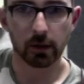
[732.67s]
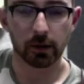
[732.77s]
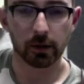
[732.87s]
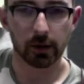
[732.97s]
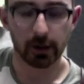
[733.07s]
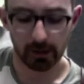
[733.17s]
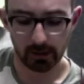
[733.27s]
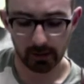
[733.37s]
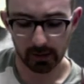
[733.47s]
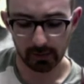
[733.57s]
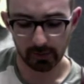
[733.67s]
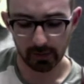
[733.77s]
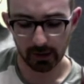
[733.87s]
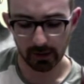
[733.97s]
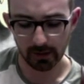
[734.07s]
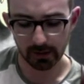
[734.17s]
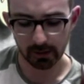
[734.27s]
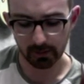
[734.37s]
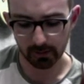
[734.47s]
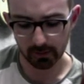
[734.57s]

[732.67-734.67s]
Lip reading: alright, then from here, so